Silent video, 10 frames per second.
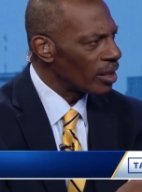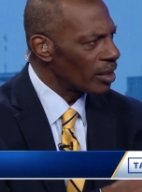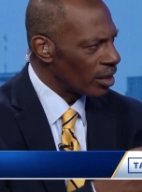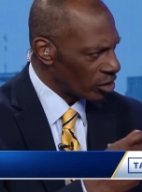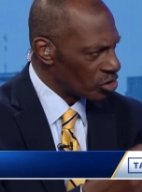
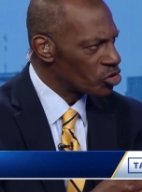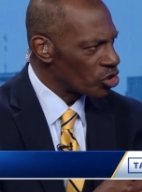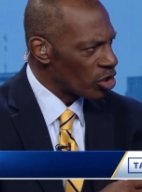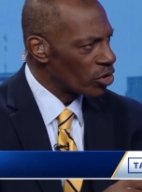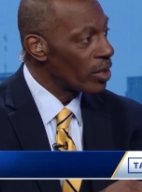uh,
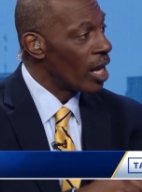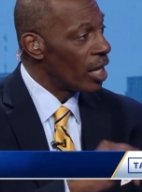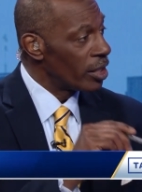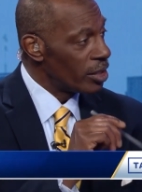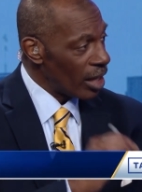concern
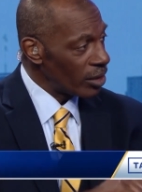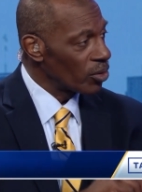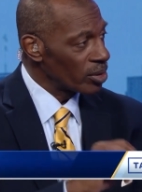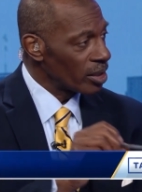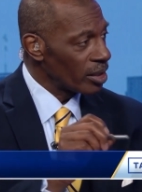not
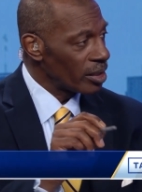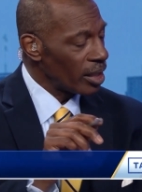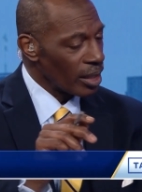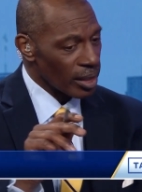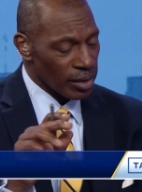
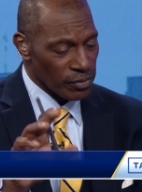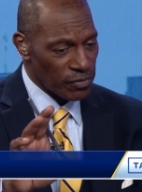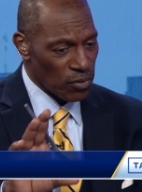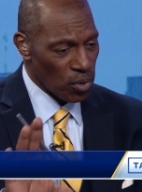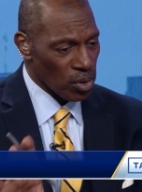only uh,
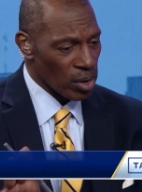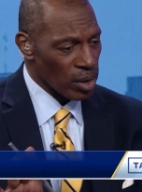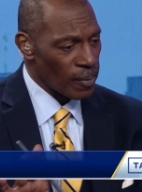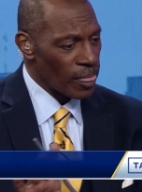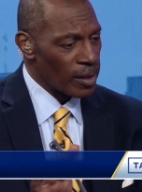for